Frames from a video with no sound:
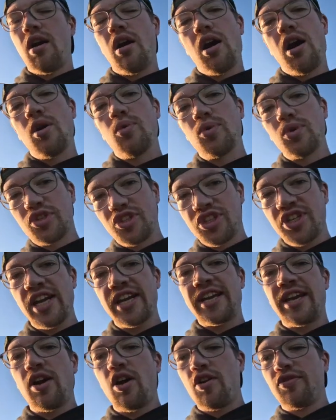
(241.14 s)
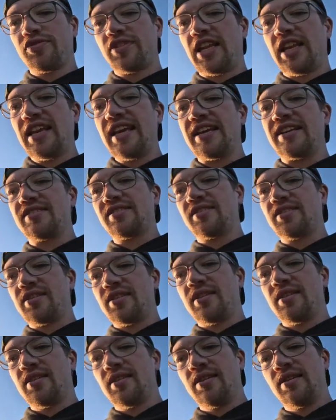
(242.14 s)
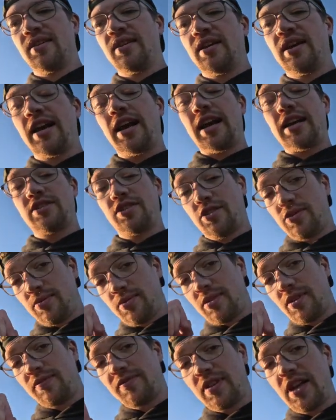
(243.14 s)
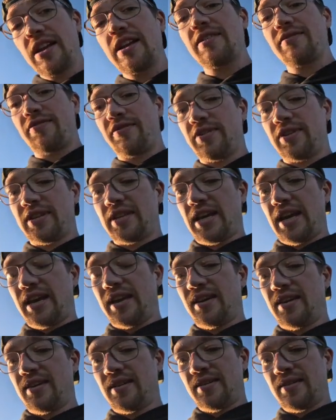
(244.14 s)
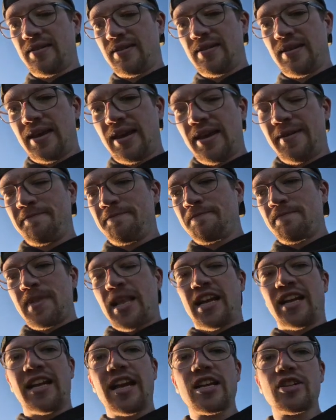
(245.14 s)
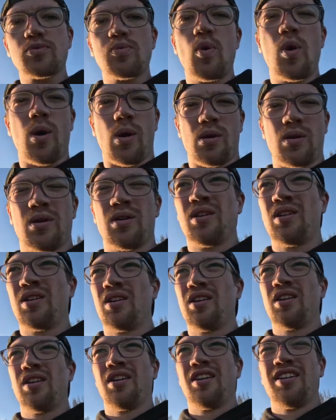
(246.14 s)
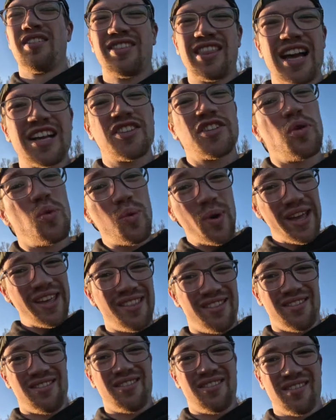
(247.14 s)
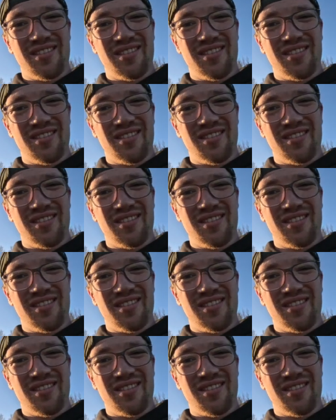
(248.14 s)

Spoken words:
I will check it off the list as soon as I've done it for the day. And guess what? That's a win.